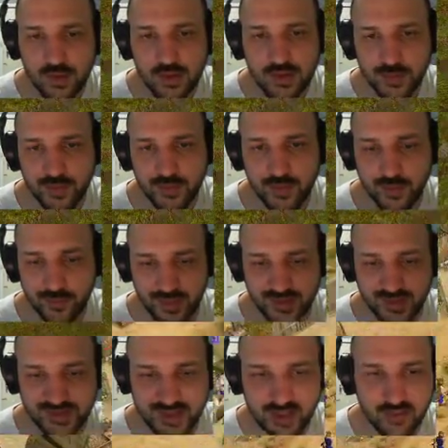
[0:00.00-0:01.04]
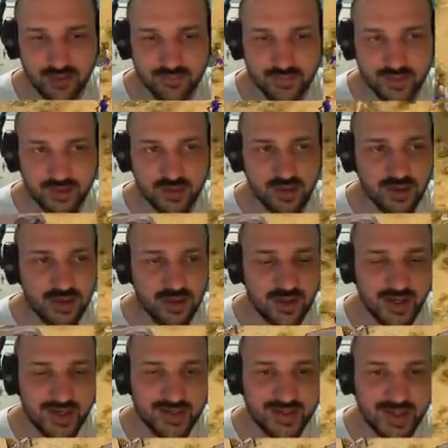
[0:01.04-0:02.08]
Moving over to this elephant,
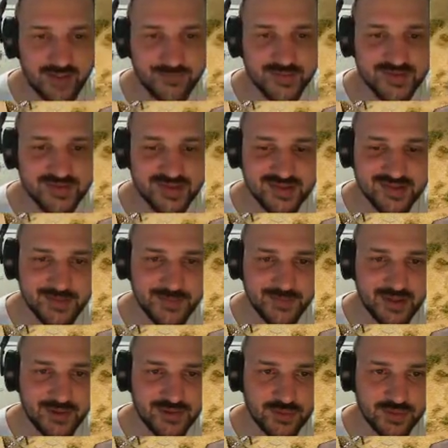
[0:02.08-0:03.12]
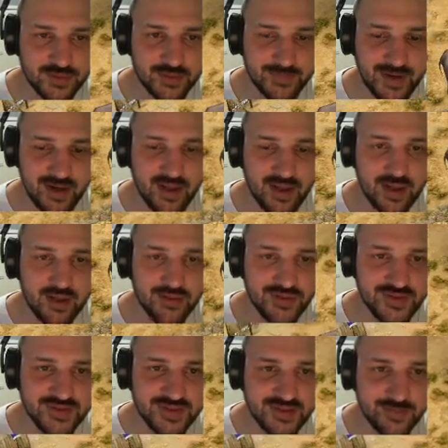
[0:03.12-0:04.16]
and again, this is something I was talking about. You
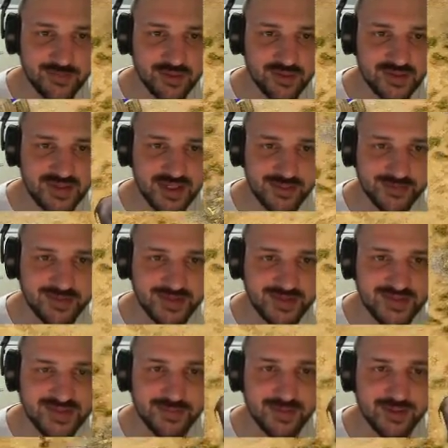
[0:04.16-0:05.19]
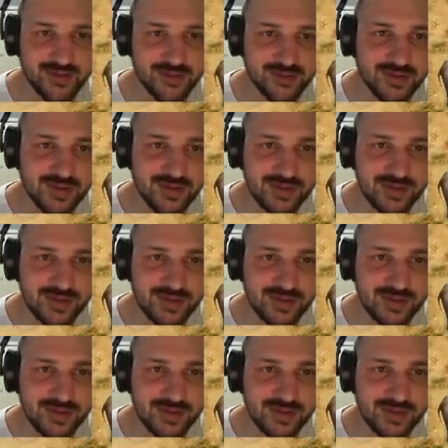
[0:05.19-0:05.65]
see the military buildings in the middle.